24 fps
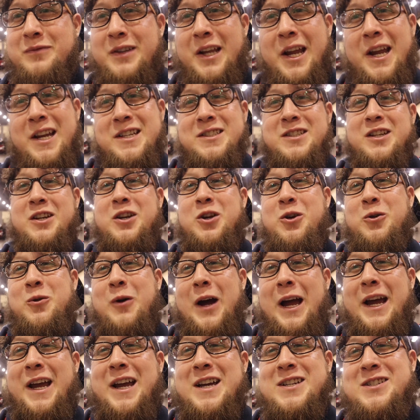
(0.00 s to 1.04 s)
things to do,
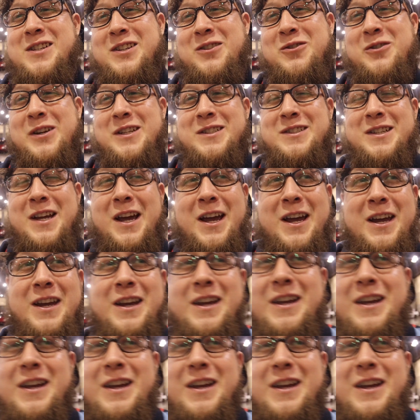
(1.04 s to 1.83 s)
I guess you could say.